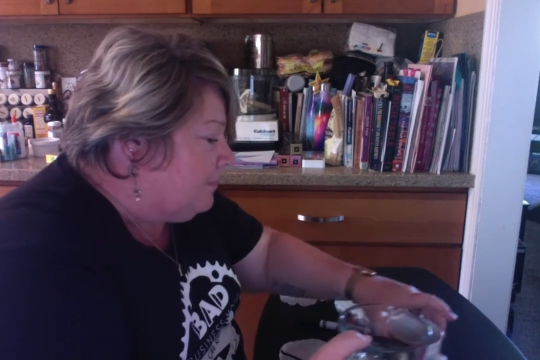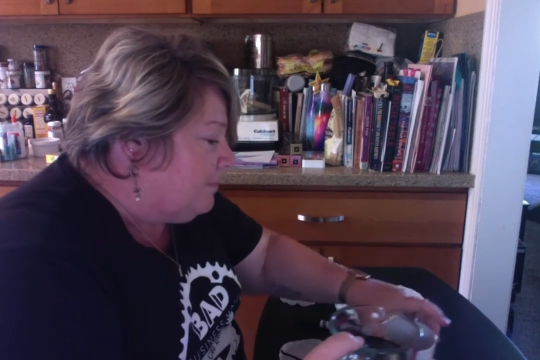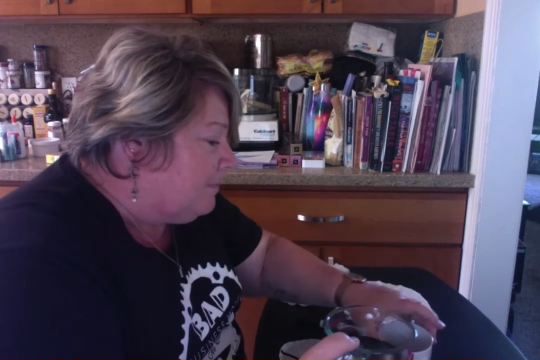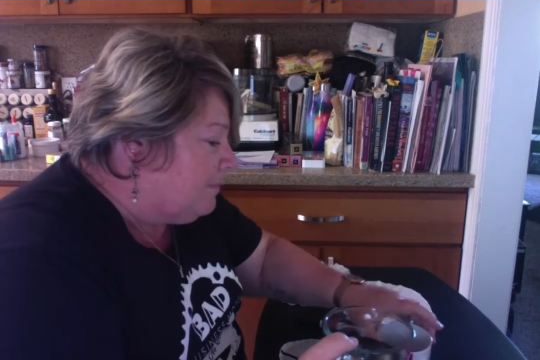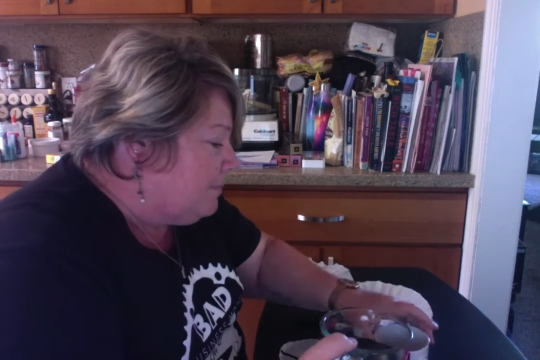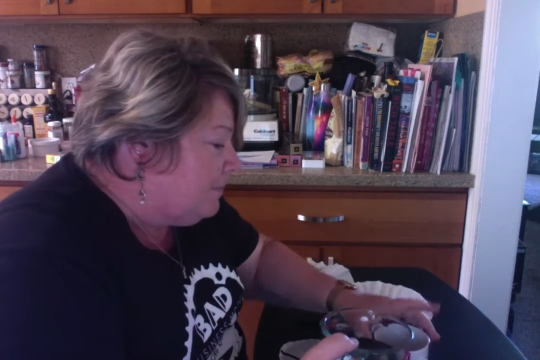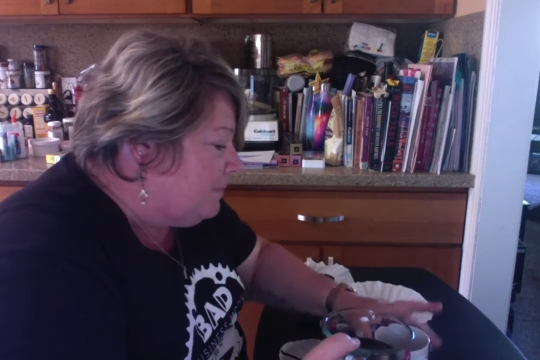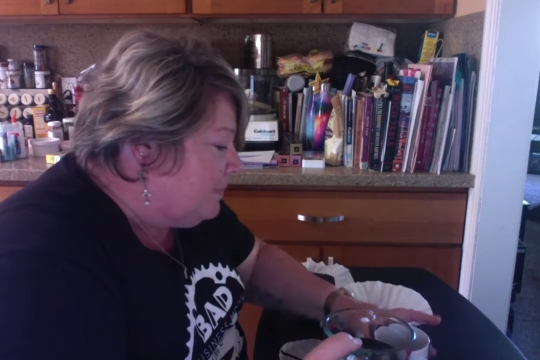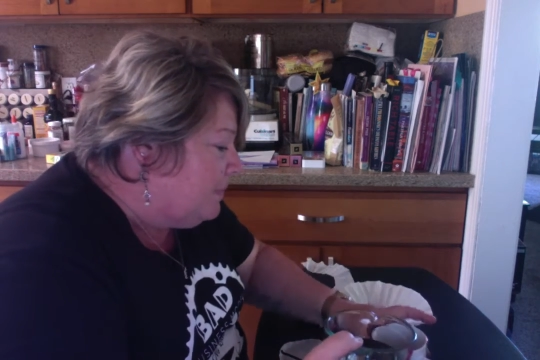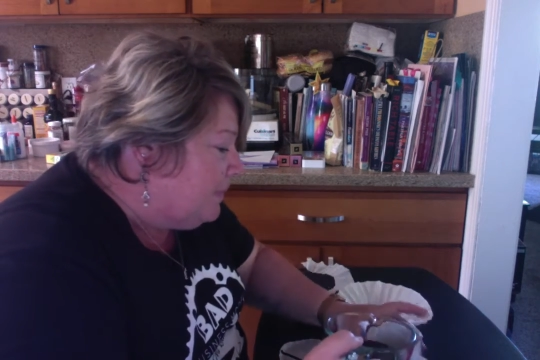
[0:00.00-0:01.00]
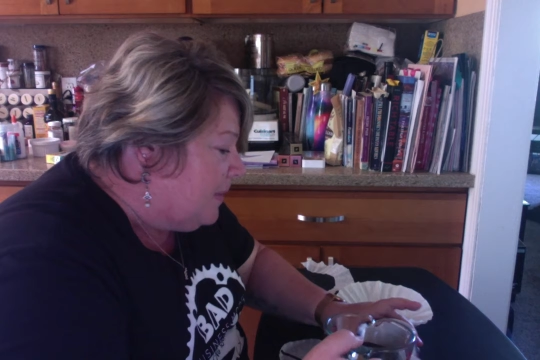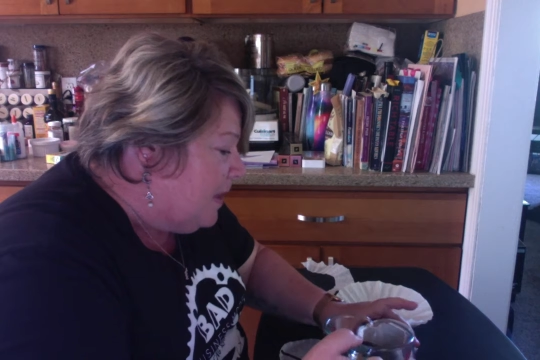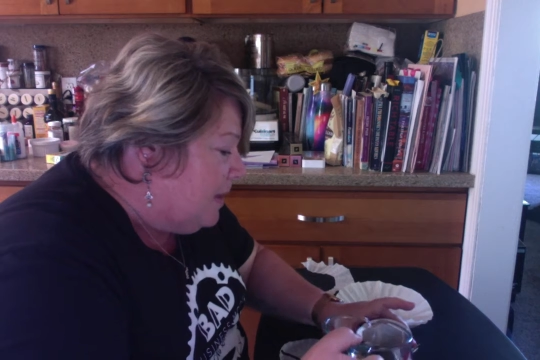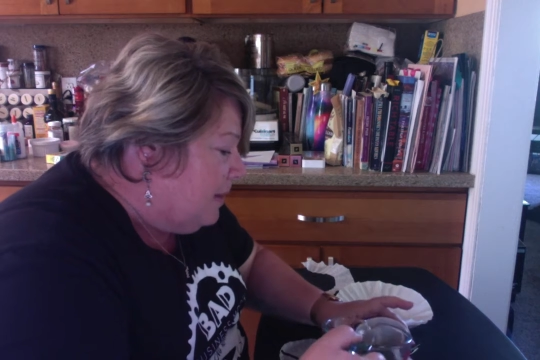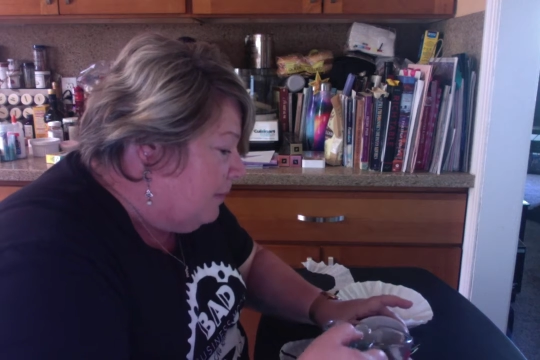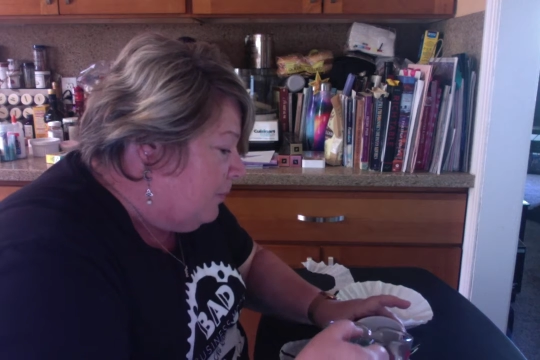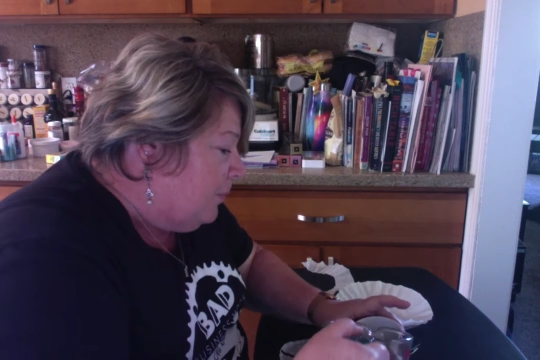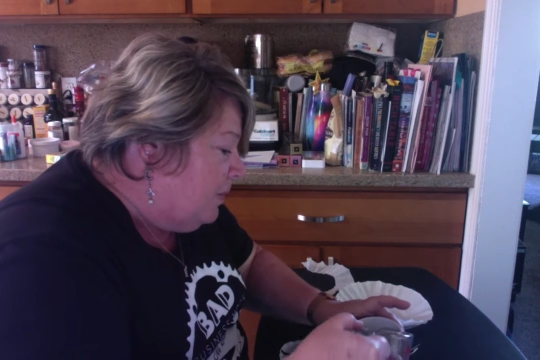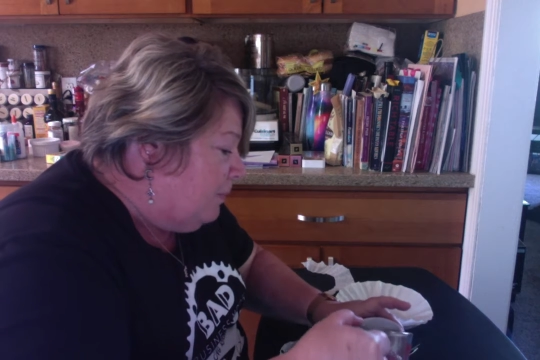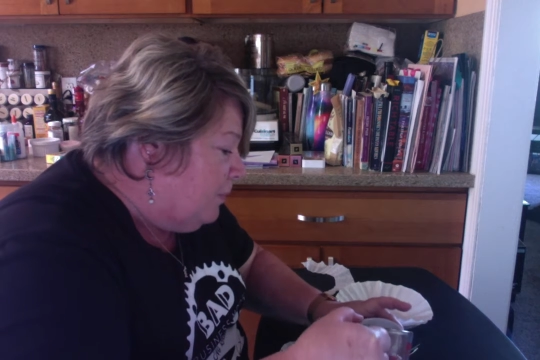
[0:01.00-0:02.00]
I'm
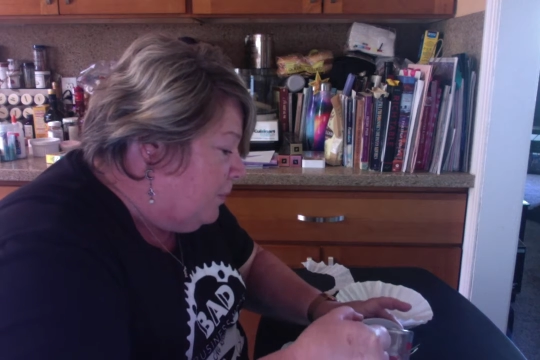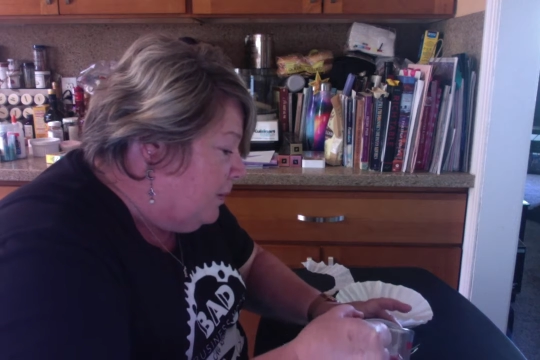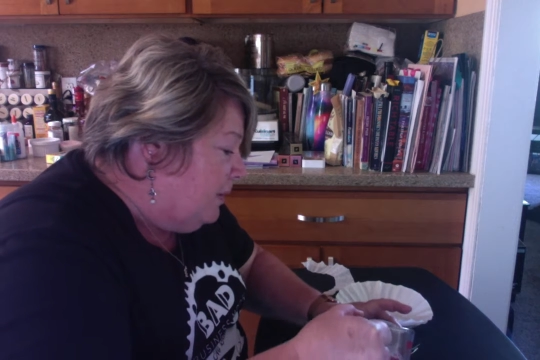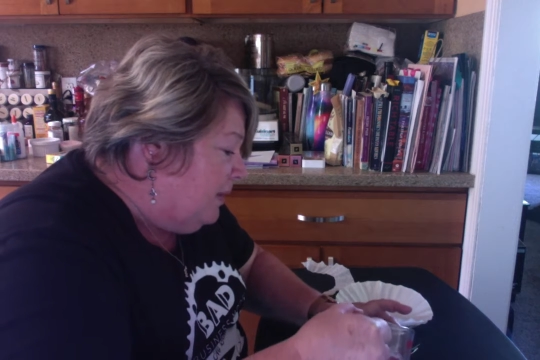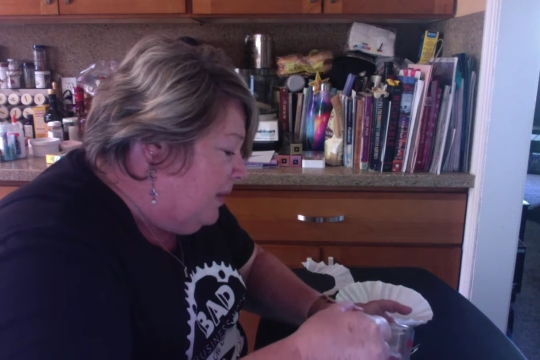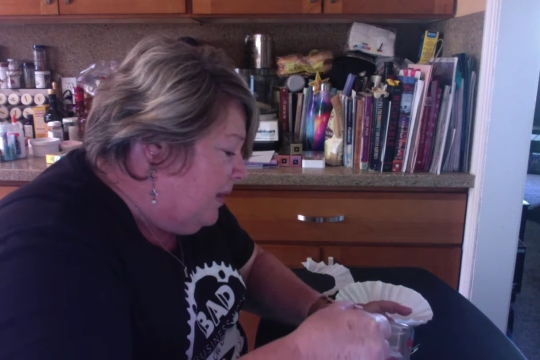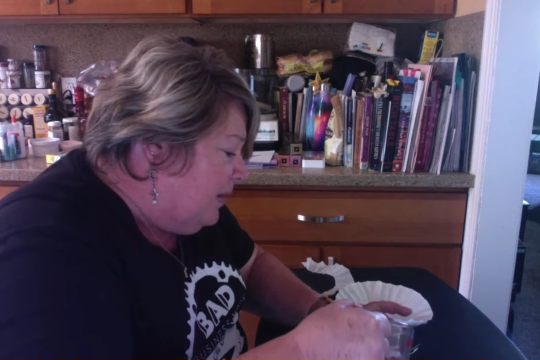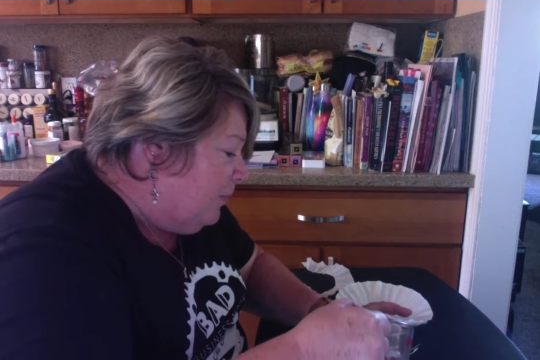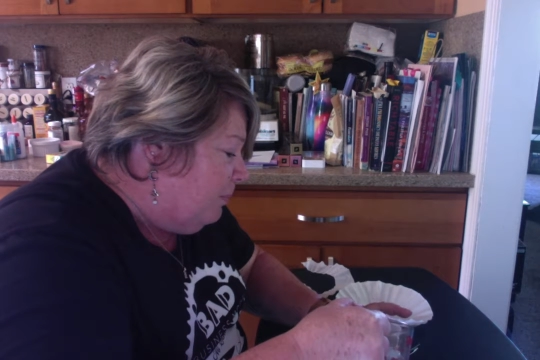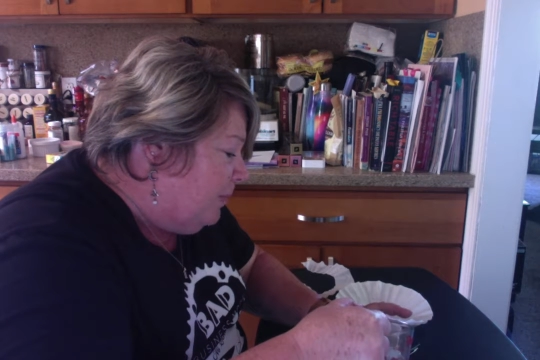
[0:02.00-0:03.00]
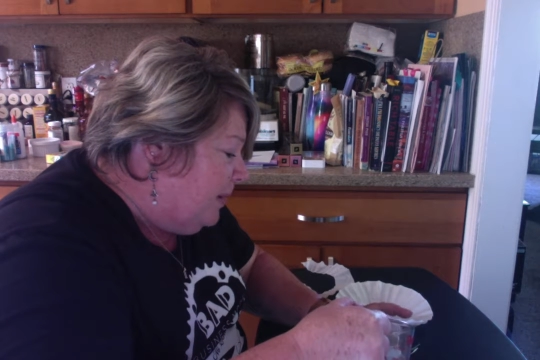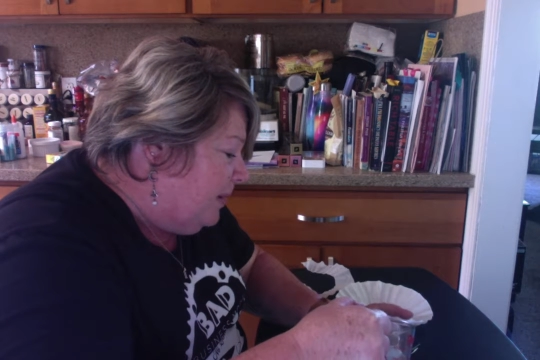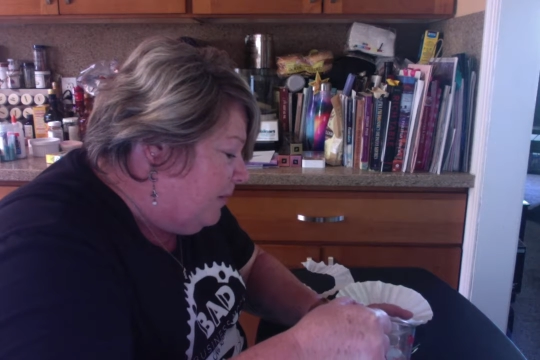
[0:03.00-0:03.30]
going to pour a little bit